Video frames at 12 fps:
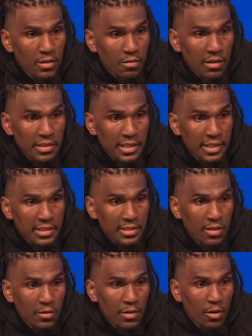throughout the year,
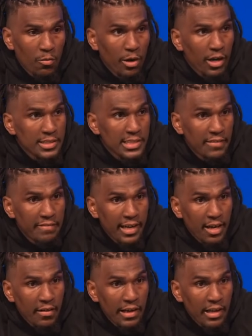so we don't wear Steph
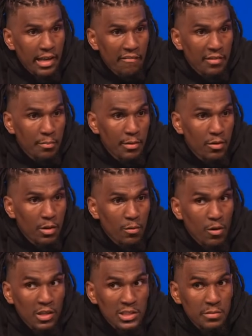down having to be on
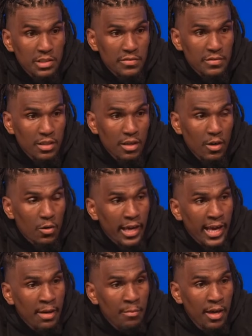the ball as much the whole
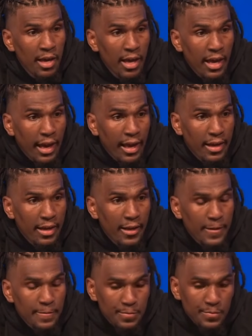game. And
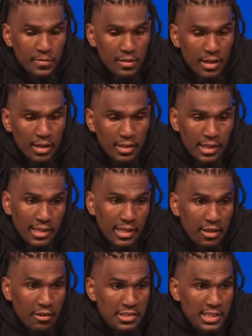I think he
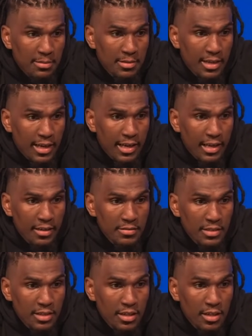did a great job tonight.
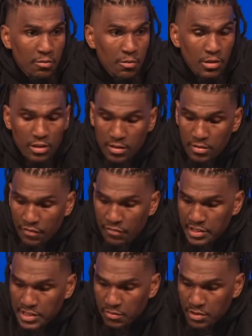He's really
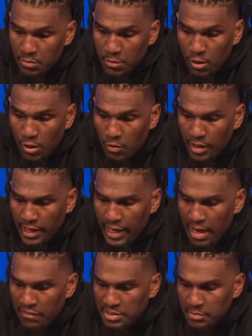efficient with the ball. We
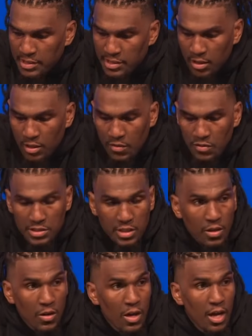didn't have as many turnovers,
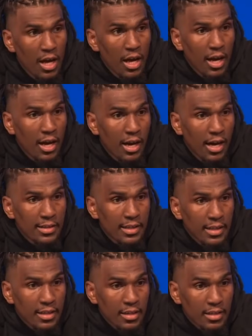so I
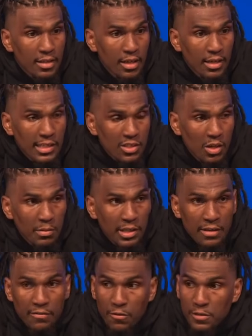think that's going
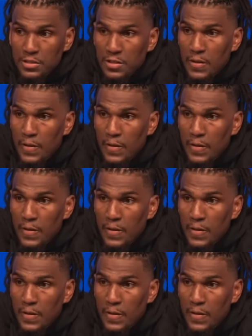to be key for